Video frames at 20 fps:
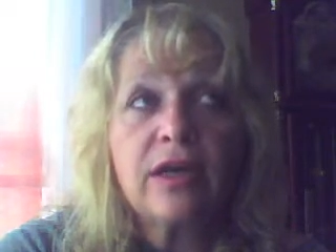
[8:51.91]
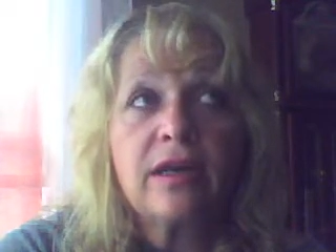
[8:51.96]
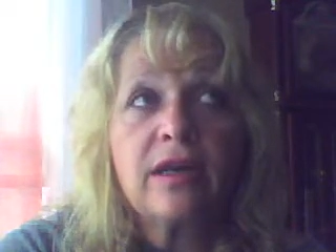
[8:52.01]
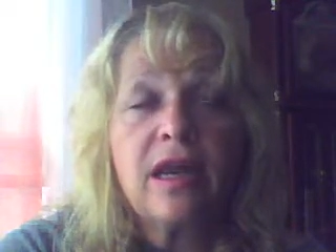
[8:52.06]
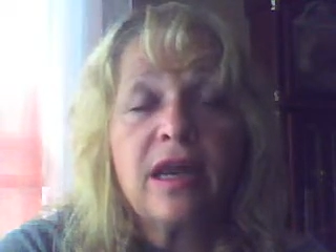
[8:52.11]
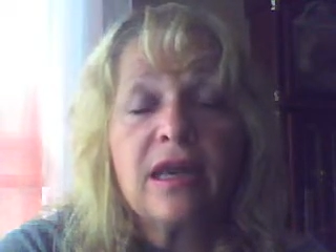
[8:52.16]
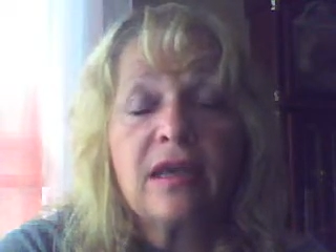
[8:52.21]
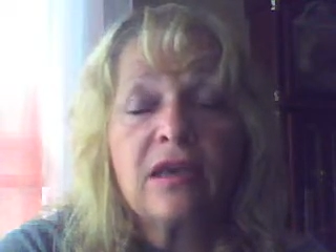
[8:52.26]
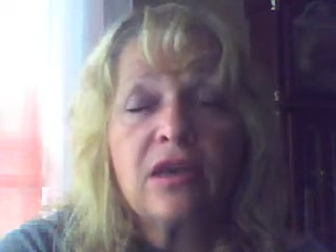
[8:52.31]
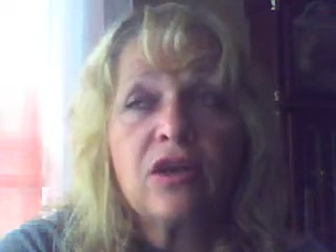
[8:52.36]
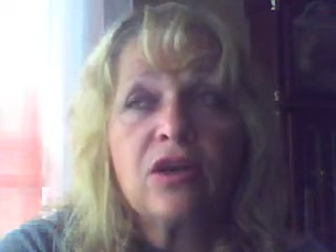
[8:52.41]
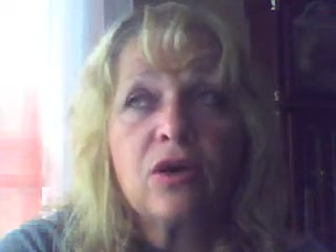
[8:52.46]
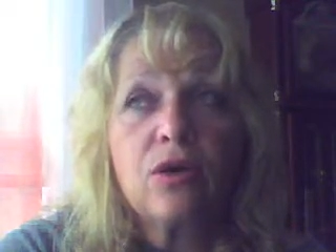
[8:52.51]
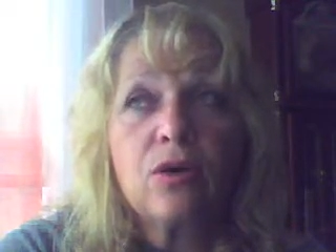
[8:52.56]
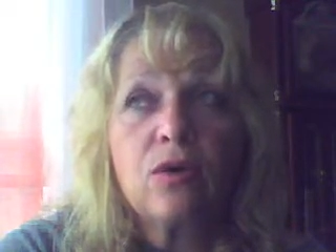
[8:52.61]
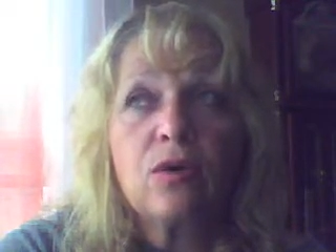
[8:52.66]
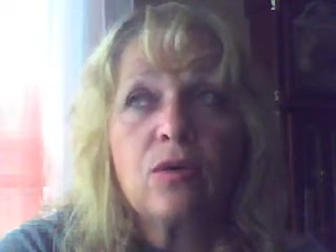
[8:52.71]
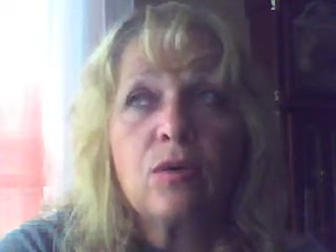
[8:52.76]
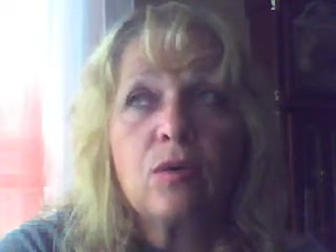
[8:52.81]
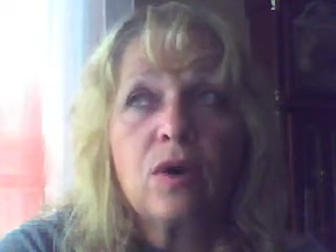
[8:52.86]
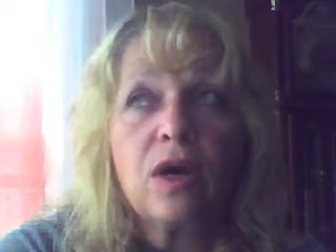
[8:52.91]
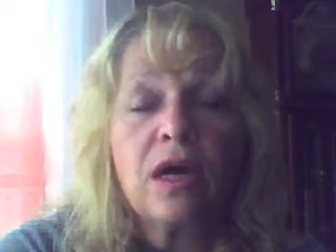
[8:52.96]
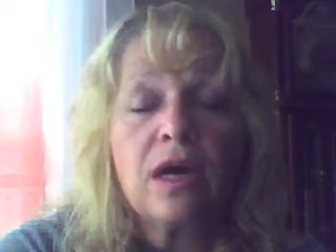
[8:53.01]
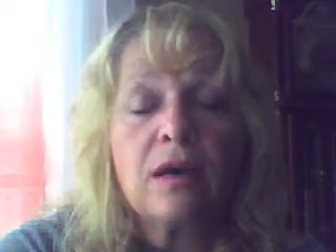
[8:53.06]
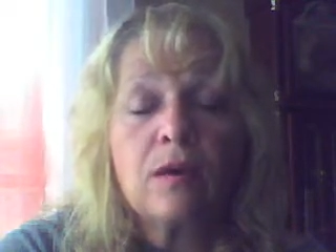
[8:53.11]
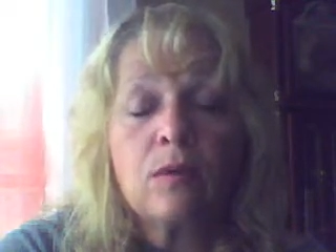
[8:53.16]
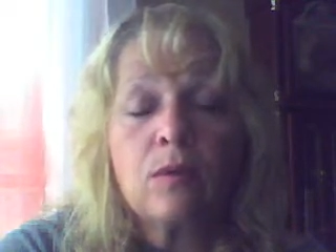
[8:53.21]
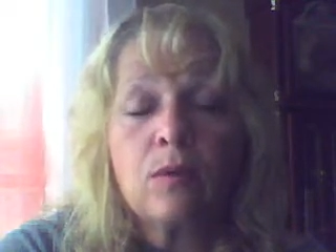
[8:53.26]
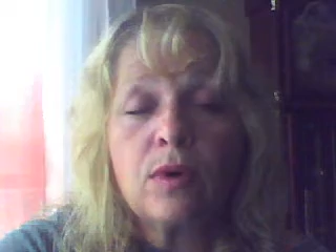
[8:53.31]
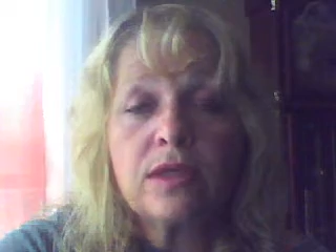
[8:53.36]
And you know,
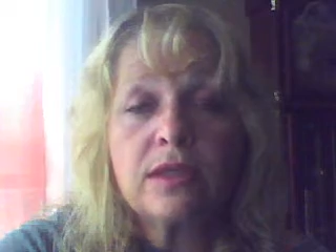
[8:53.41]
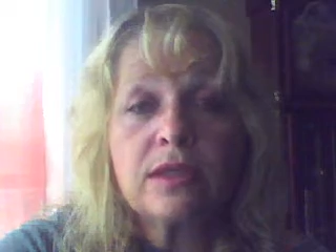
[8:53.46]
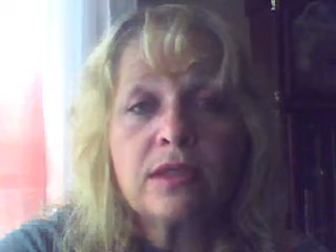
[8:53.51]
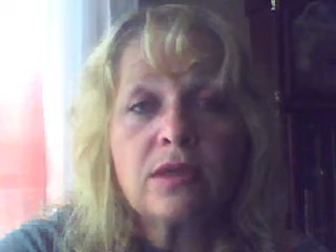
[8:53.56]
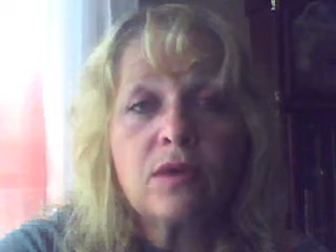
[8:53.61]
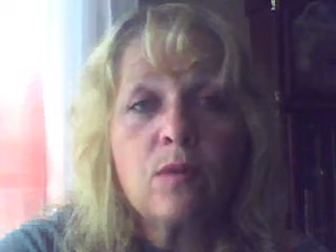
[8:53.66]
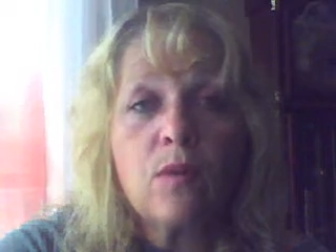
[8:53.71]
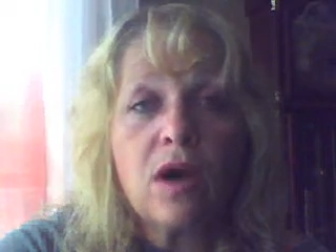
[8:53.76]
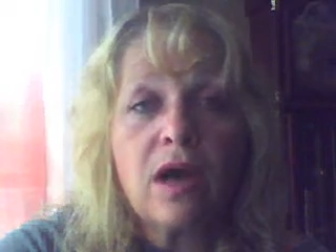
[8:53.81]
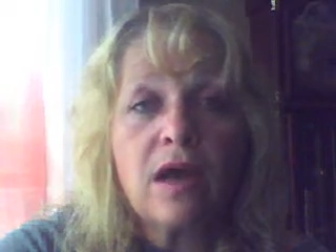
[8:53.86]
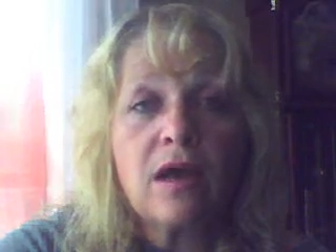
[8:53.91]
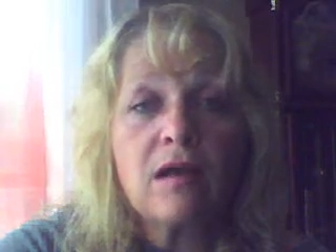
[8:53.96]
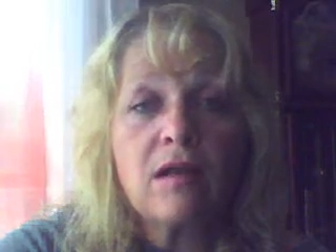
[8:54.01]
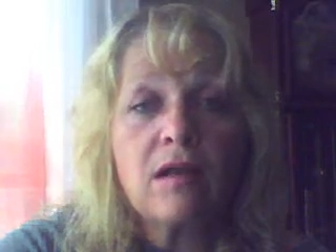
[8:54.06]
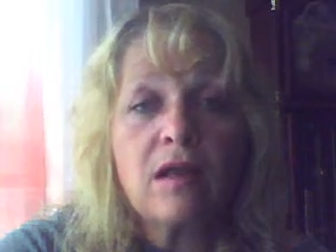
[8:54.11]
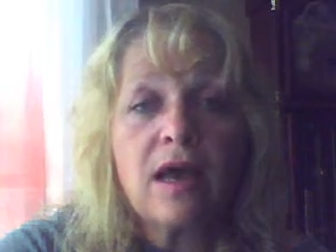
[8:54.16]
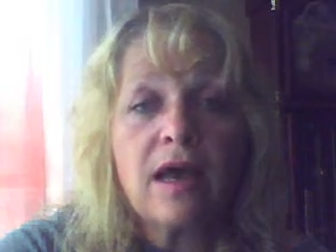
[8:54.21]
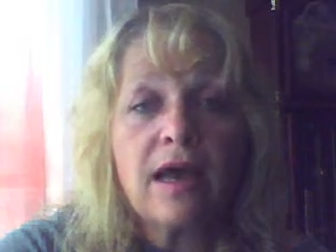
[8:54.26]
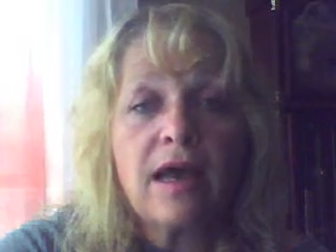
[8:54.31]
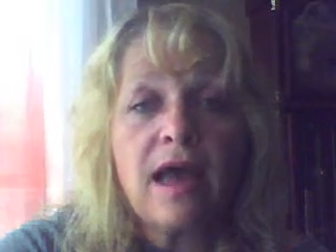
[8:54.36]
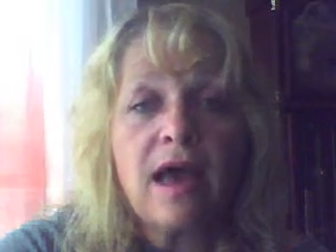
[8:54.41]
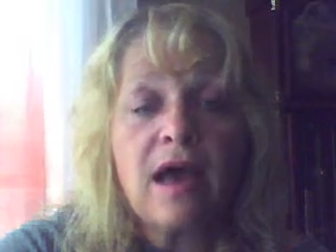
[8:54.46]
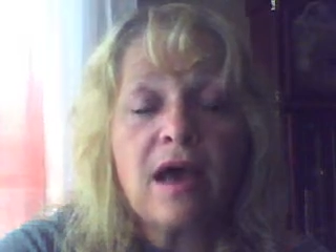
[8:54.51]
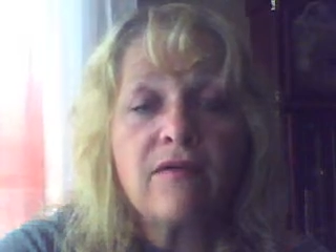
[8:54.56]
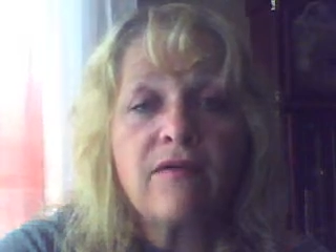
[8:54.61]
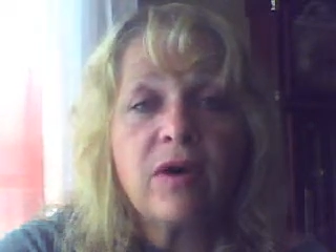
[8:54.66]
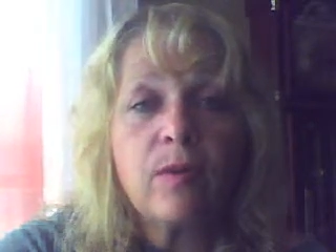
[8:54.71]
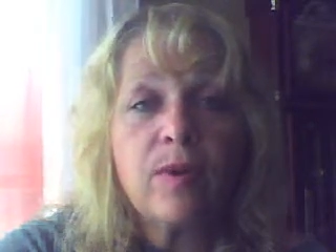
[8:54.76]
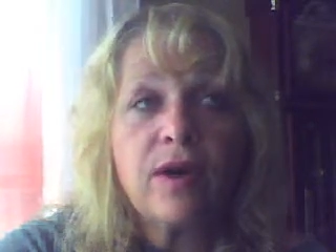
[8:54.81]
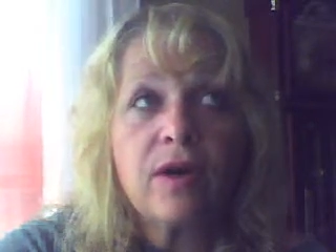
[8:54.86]
once in a while I
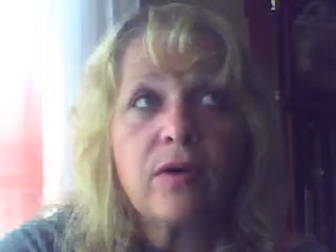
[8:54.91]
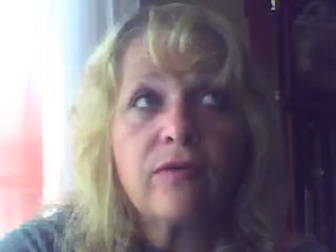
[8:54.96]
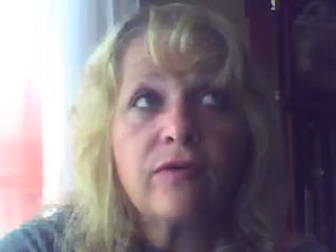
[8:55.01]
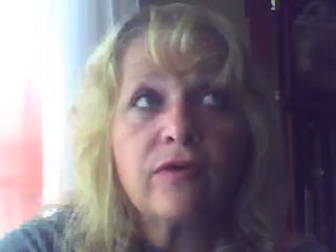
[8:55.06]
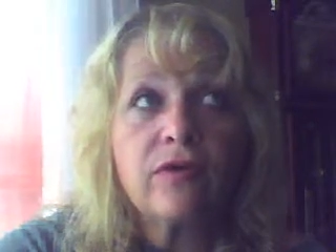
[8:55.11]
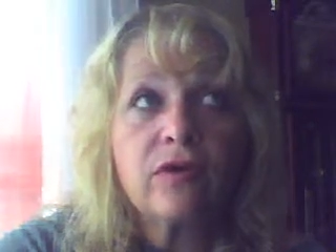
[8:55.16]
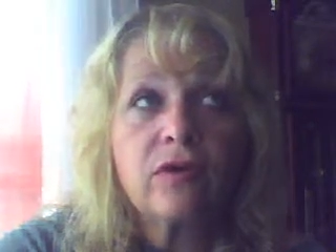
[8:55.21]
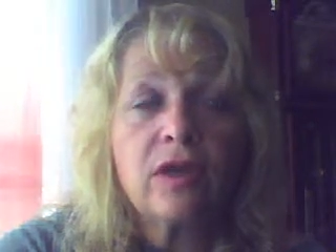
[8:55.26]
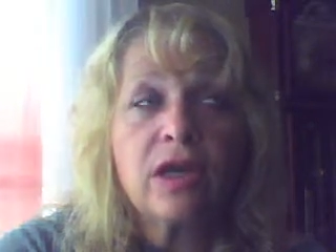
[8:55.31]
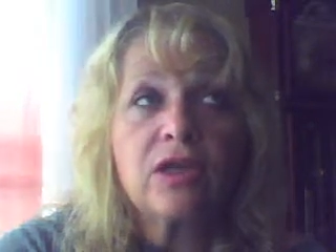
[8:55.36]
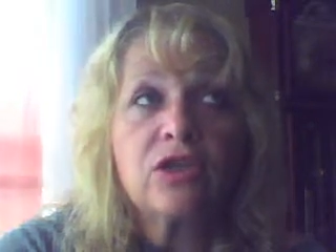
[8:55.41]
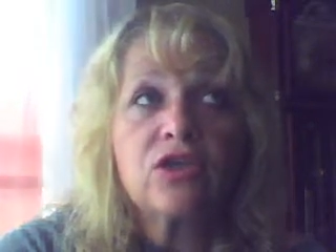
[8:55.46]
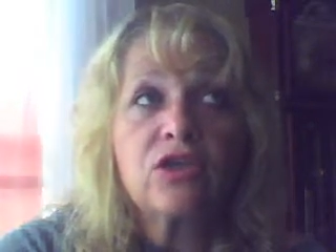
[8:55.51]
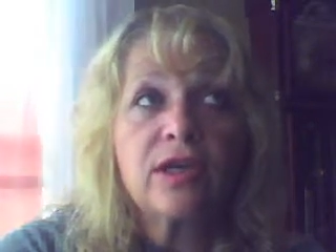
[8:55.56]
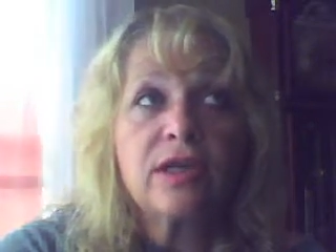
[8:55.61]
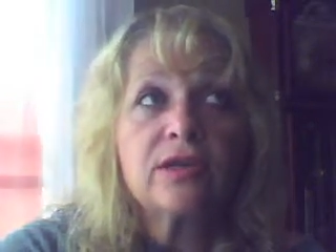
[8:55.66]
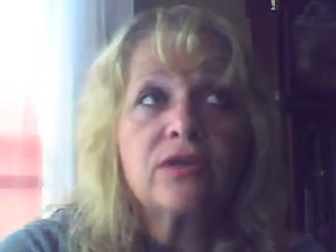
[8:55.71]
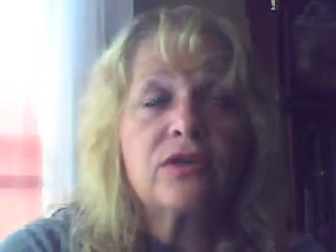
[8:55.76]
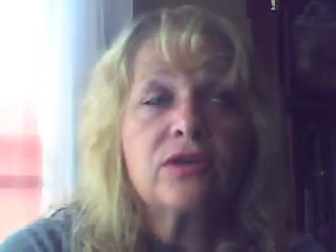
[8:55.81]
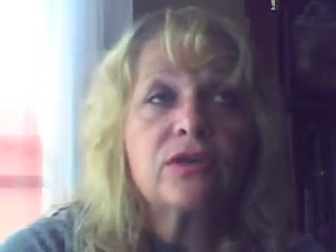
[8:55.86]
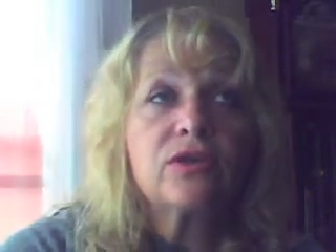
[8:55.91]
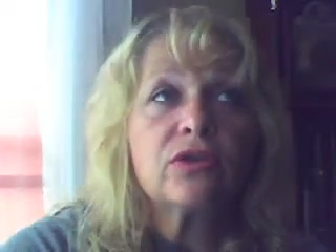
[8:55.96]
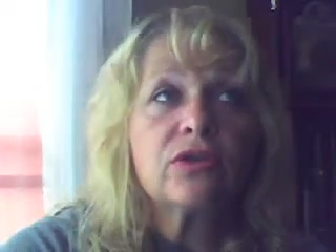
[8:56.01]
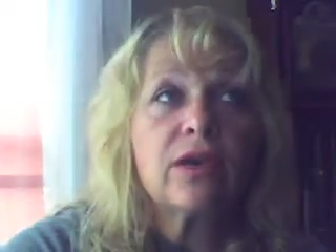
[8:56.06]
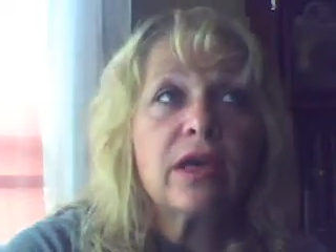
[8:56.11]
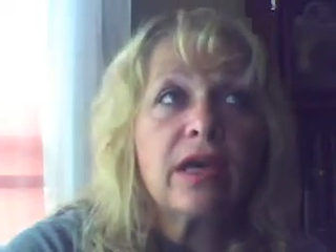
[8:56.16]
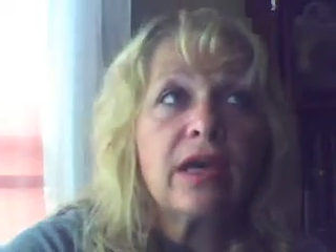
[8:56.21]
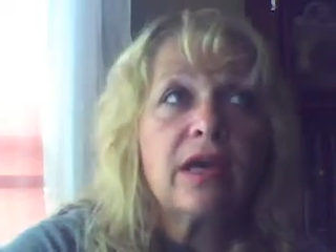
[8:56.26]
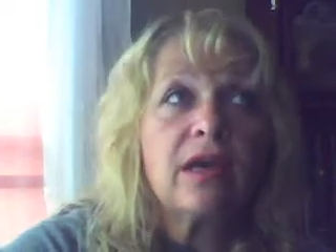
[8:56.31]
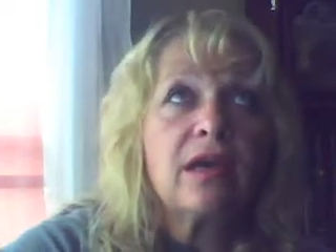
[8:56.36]
went out for lunch
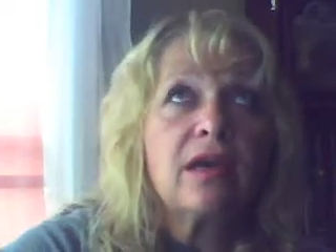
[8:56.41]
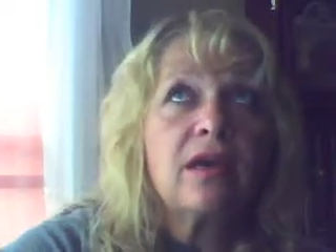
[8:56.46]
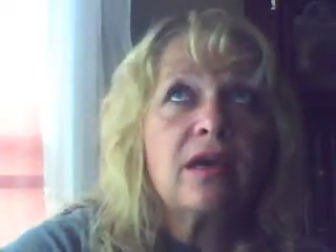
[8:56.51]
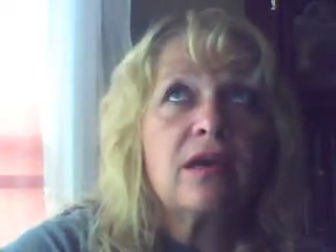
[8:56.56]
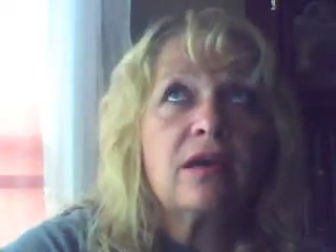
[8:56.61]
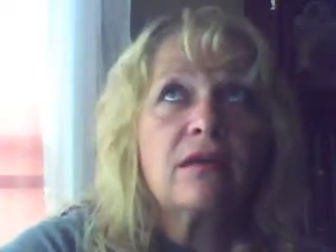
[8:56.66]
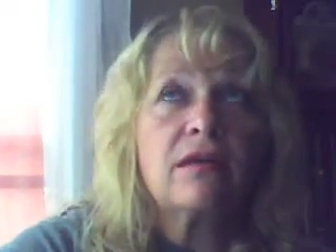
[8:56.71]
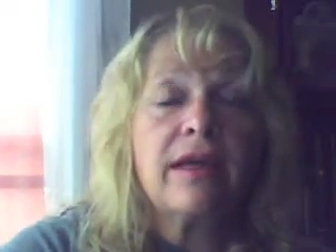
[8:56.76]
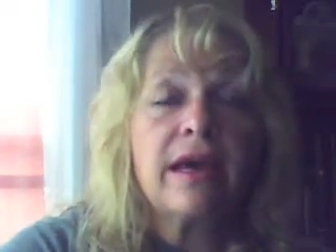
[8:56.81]
yesterday,